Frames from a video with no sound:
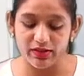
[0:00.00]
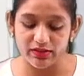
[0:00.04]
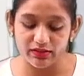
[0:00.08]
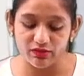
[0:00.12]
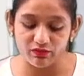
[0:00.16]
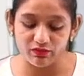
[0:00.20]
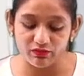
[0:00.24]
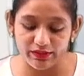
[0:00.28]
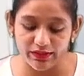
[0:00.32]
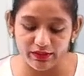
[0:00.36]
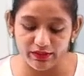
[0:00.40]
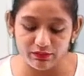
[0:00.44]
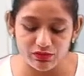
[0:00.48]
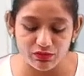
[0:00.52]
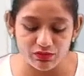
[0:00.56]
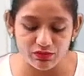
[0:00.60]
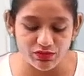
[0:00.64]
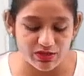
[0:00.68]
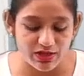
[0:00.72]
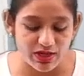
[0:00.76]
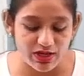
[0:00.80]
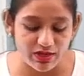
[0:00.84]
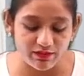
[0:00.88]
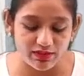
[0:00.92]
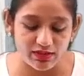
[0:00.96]
the wave to
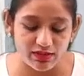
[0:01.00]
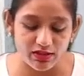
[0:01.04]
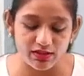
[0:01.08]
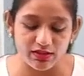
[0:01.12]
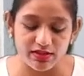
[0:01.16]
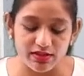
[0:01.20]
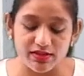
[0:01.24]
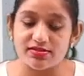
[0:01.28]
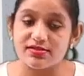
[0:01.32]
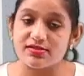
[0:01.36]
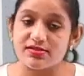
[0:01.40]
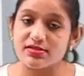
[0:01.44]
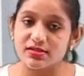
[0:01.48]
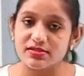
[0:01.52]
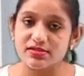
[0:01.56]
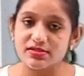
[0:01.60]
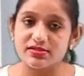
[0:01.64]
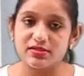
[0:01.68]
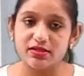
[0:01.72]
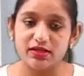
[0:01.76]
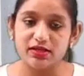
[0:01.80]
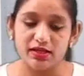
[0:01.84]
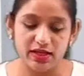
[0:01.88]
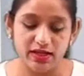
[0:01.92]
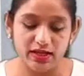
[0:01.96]
travel a distance
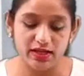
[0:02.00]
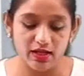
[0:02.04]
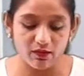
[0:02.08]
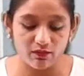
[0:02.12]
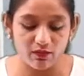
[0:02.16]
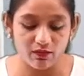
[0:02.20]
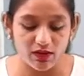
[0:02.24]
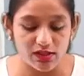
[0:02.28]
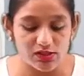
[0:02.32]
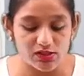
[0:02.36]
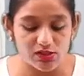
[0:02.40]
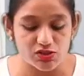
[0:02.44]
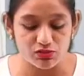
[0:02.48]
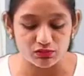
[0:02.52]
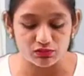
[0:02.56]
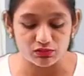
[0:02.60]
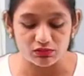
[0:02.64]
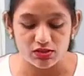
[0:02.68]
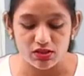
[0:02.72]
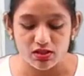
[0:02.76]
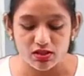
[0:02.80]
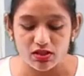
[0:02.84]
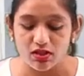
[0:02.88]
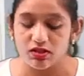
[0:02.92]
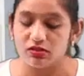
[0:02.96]
equal to
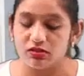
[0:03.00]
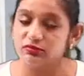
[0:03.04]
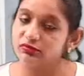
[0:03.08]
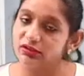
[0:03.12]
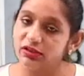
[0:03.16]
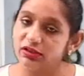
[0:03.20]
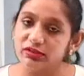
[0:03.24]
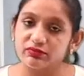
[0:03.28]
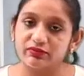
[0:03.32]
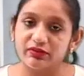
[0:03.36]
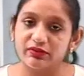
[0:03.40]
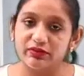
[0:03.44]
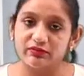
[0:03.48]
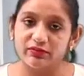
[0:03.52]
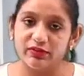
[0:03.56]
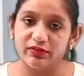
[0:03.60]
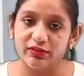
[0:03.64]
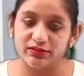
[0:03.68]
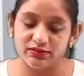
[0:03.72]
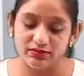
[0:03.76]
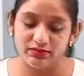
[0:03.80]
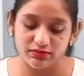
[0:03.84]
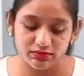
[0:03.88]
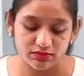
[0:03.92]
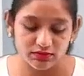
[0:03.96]
one
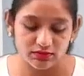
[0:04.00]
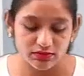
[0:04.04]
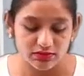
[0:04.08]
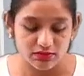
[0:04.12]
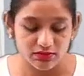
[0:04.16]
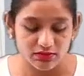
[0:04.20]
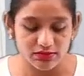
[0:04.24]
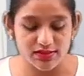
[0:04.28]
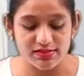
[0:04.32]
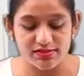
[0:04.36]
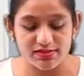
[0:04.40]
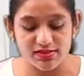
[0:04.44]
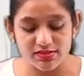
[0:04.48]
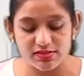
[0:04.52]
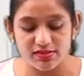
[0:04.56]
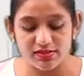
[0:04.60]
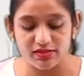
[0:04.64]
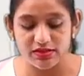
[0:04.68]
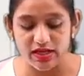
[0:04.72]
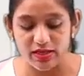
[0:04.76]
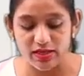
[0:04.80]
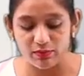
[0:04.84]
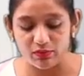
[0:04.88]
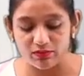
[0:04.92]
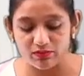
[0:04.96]
wavelength. This is the
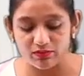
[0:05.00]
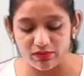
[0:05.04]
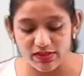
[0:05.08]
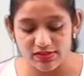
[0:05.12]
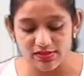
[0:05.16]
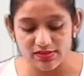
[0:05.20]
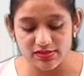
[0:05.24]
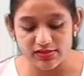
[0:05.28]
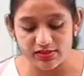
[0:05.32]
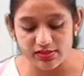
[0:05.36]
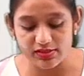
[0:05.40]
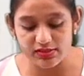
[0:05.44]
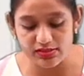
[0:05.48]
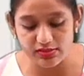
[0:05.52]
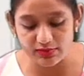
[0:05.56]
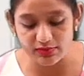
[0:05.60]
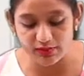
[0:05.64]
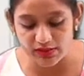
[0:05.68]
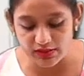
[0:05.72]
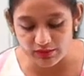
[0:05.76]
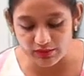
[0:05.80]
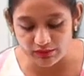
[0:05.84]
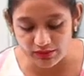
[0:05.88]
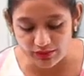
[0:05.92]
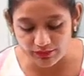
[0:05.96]
time of distance
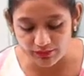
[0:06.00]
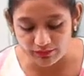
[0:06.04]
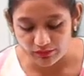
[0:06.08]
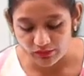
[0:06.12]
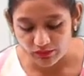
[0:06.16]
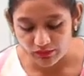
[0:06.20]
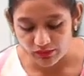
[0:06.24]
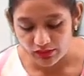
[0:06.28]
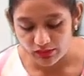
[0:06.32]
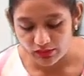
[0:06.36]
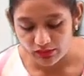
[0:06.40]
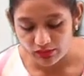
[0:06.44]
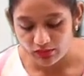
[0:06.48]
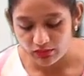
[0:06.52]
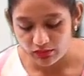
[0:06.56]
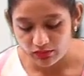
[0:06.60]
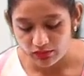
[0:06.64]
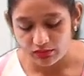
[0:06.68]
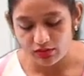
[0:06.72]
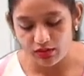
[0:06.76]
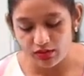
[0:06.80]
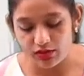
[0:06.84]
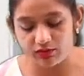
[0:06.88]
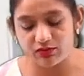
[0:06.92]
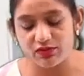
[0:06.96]
between
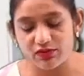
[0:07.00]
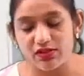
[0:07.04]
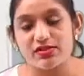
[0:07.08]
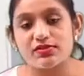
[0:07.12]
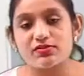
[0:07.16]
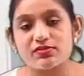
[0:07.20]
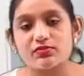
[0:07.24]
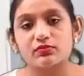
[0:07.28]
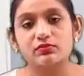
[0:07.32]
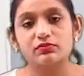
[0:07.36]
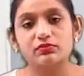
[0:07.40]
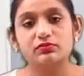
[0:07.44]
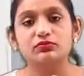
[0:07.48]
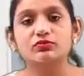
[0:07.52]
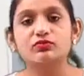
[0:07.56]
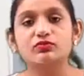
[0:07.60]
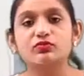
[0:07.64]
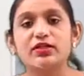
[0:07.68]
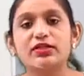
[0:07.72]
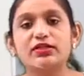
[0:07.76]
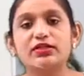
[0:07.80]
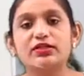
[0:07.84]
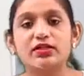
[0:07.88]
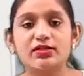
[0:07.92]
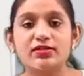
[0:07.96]
of this
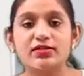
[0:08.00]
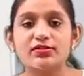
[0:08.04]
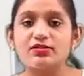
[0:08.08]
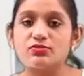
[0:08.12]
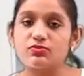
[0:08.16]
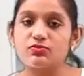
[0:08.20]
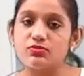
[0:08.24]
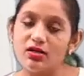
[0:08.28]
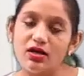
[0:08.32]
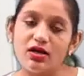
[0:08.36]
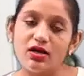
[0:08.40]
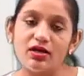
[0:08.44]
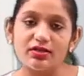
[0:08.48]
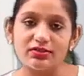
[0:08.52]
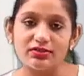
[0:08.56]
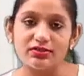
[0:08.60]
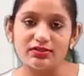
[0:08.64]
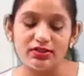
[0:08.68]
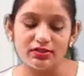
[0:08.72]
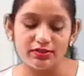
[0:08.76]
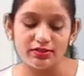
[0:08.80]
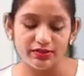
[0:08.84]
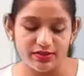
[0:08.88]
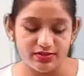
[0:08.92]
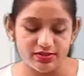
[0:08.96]
one crest to the
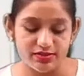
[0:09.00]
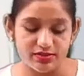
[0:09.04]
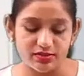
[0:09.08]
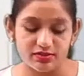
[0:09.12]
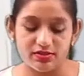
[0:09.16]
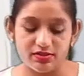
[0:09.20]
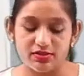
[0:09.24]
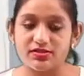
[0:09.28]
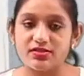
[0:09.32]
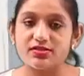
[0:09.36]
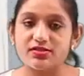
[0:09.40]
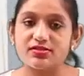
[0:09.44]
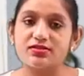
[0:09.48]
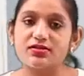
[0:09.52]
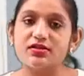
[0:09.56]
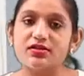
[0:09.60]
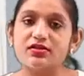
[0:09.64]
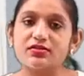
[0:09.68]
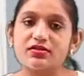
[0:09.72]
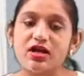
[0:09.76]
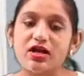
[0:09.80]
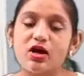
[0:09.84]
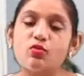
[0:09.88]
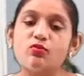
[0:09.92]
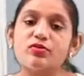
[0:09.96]
another crest. This is the
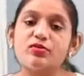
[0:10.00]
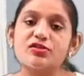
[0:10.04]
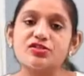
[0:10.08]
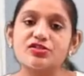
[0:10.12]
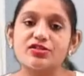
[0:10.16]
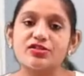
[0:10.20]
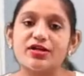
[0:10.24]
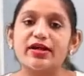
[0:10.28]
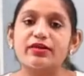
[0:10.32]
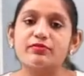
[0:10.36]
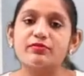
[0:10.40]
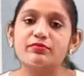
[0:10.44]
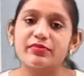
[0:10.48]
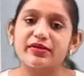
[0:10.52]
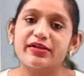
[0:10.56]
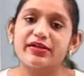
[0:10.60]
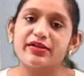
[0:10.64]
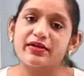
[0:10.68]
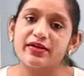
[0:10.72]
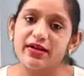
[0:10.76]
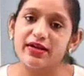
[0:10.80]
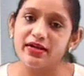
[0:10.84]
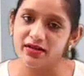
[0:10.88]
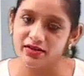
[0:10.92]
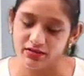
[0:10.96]
how much time
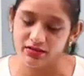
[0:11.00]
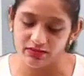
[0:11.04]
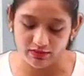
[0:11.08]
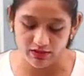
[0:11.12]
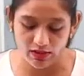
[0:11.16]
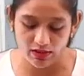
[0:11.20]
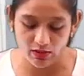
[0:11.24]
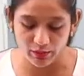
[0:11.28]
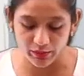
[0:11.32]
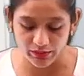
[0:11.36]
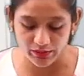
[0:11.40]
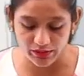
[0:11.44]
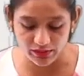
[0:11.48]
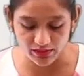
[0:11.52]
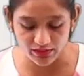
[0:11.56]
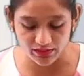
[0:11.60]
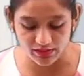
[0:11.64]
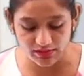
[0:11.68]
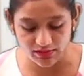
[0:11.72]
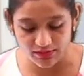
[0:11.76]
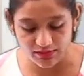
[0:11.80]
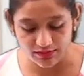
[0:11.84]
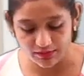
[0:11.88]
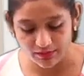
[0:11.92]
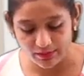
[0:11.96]
period it appears.